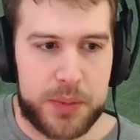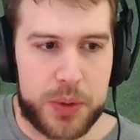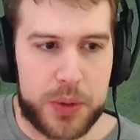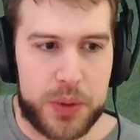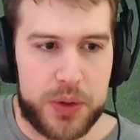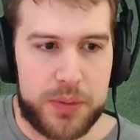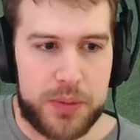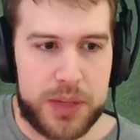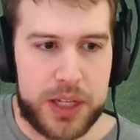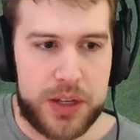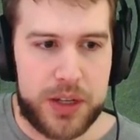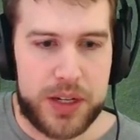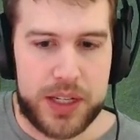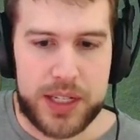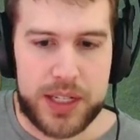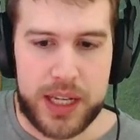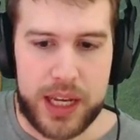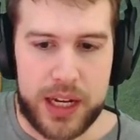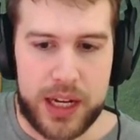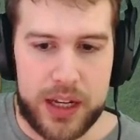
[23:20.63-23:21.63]
But all of my
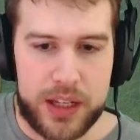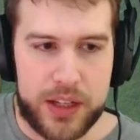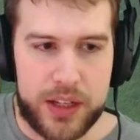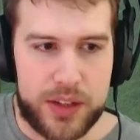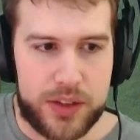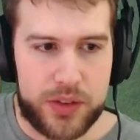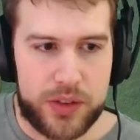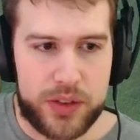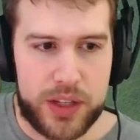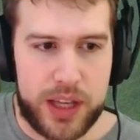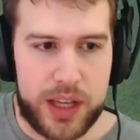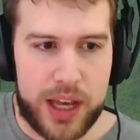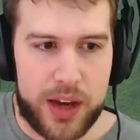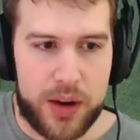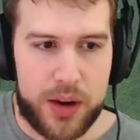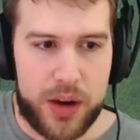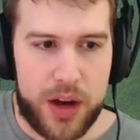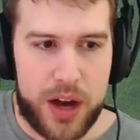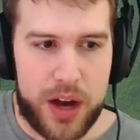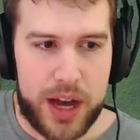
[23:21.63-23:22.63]
units here, like, you can see
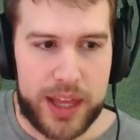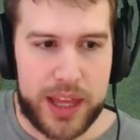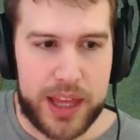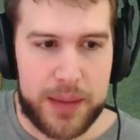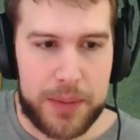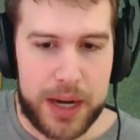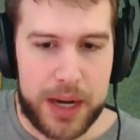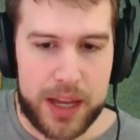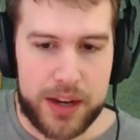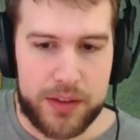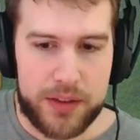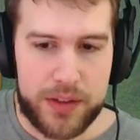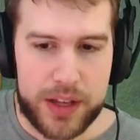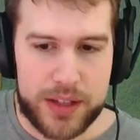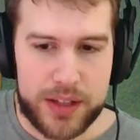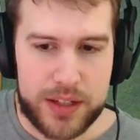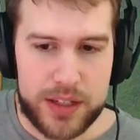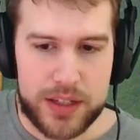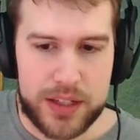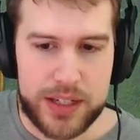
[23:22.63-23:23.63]
how high their melee
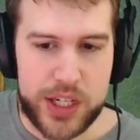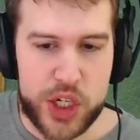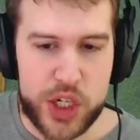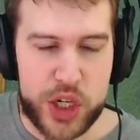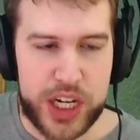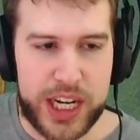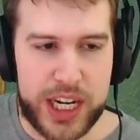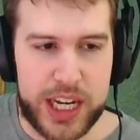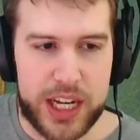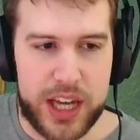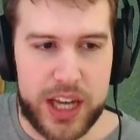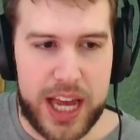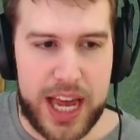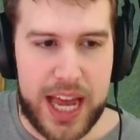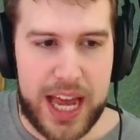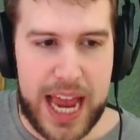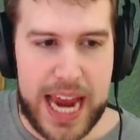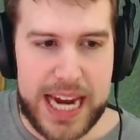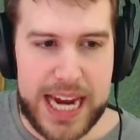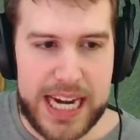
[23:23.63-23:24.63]
defense is. They streak in at
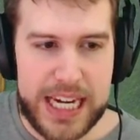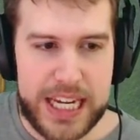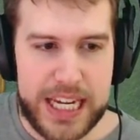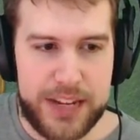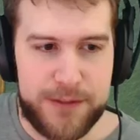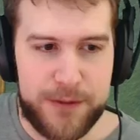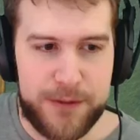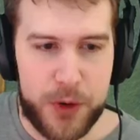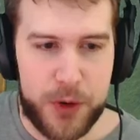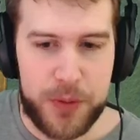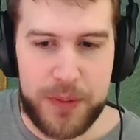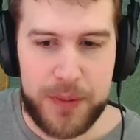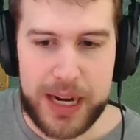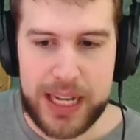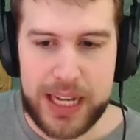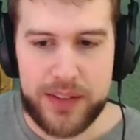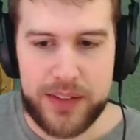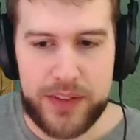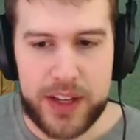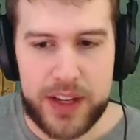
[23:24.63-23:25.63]
84
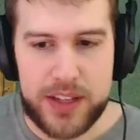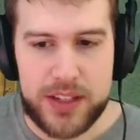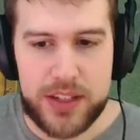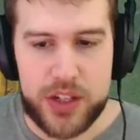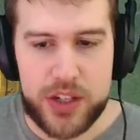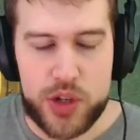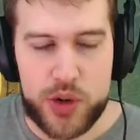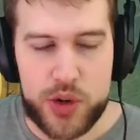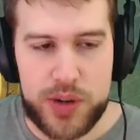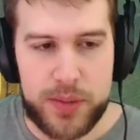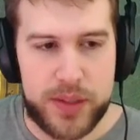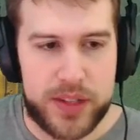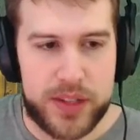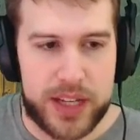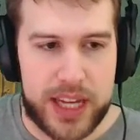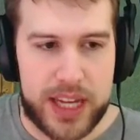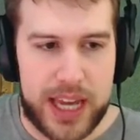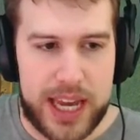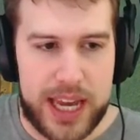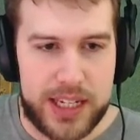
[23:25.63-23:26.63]
melee defense, and the Truman's
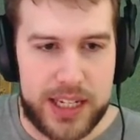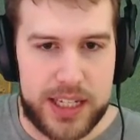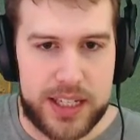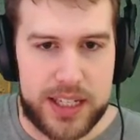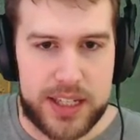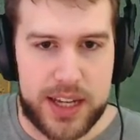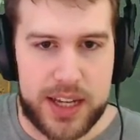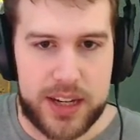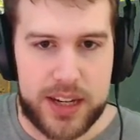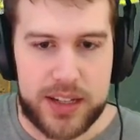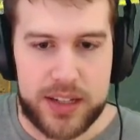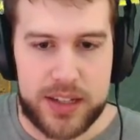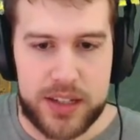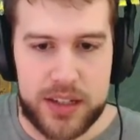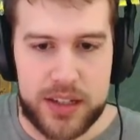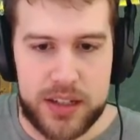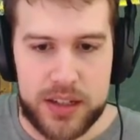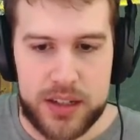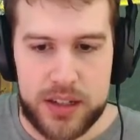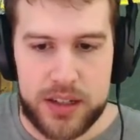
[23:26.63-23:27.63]
like 86.
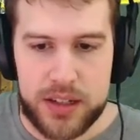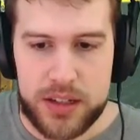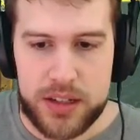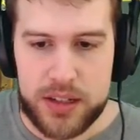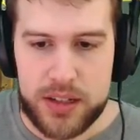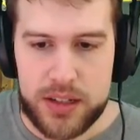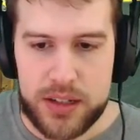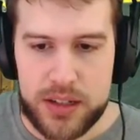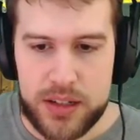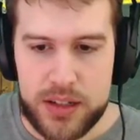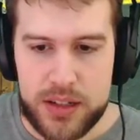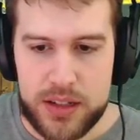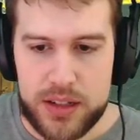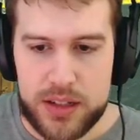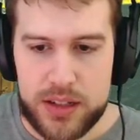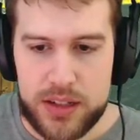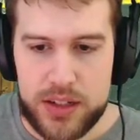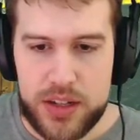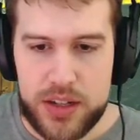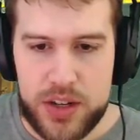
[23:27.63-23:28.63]

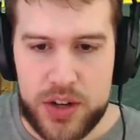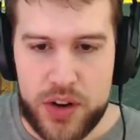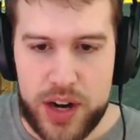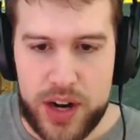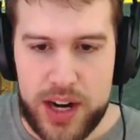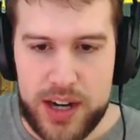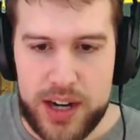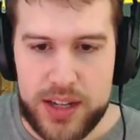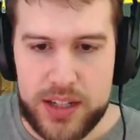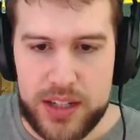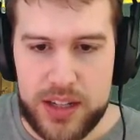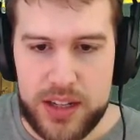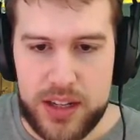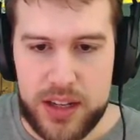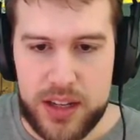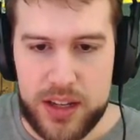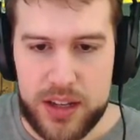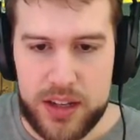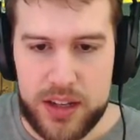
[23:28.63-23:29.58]
It's crazy.